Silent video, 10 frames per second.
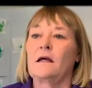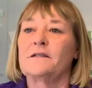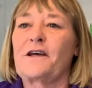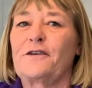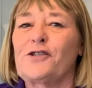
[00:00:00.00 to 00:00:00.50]

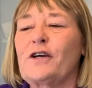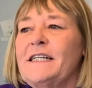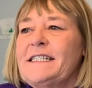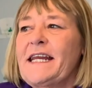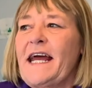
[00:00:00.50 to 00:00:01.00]
So
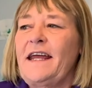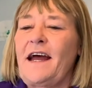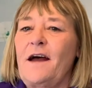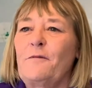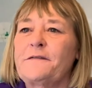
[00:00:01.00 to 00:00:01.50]
Choklits today,
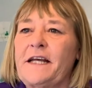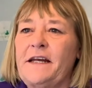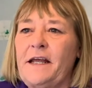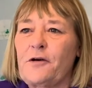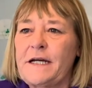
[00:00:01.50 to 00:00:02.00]
we've seen
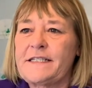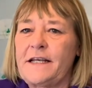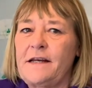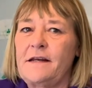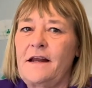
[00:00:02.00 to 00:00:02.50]
an increase
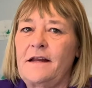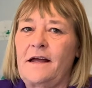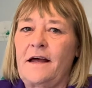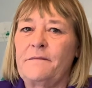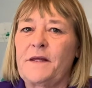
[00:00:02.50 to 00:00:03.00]
in
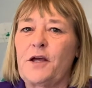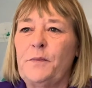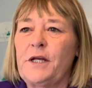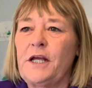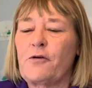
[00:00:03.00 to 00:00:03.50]
the
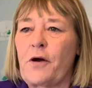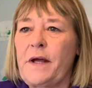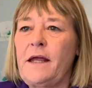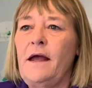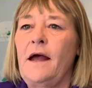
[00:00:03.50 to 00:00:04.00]
community
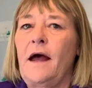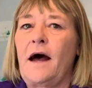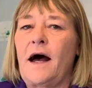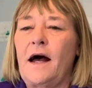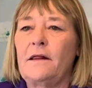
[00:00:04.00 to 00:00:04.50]
growing,
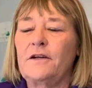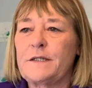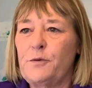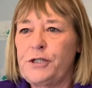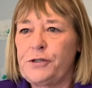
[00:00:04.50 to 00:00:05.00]

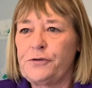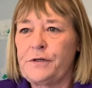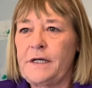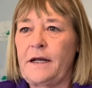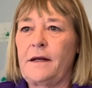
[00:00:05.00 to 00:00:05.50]
lots more
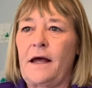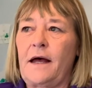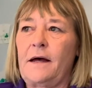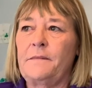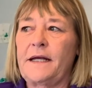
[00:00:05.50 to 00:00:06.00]
children,
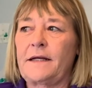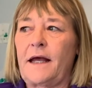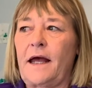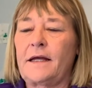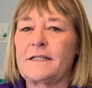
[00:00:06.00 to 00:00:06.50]

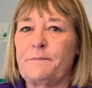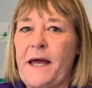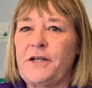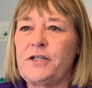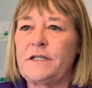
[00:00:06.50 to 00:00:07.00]

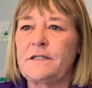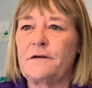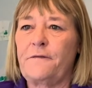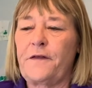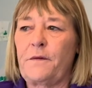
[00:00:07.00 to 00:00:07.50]
expansions
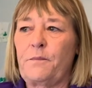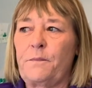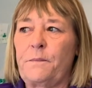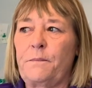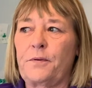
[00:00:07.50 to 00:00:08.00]
of the
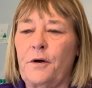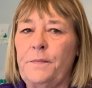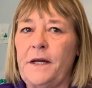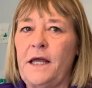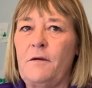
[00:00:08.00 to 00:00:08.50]

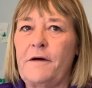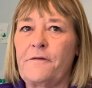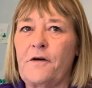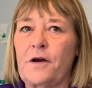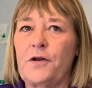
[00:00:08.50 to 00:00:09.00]
property.
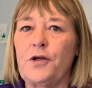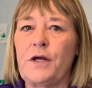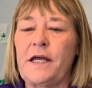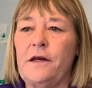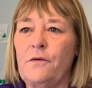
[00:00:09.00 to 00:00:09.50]
We've got a new
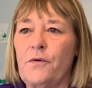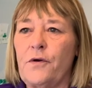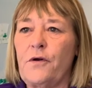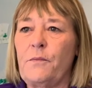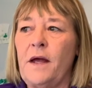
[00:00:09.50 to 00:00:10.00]
kinder
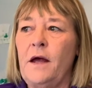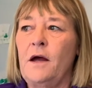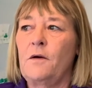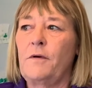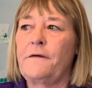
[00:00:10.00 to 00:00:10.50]
room,
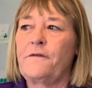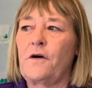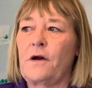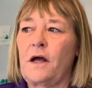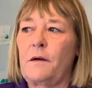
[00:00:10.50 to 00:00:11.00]
we've
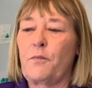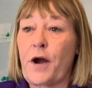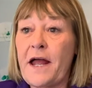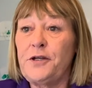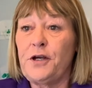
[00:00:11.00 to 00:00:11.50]
got a
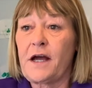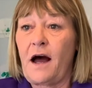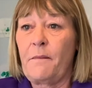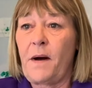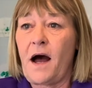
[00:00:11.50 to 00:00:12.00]
brand new
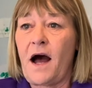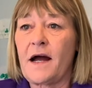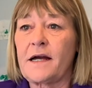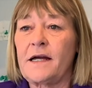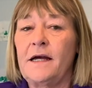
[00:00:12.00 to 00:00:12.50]
car
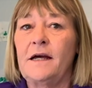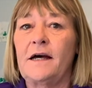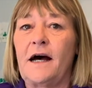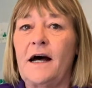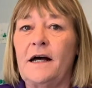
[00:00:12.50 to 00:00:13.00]

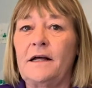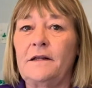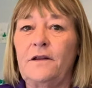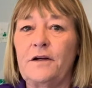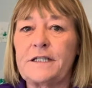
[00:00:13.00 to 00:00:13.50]
park,
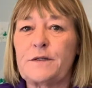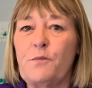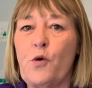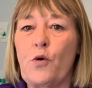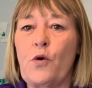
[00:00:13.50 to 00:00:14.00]
lots
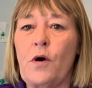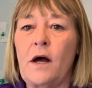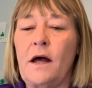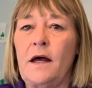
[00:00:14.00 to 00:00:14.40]
more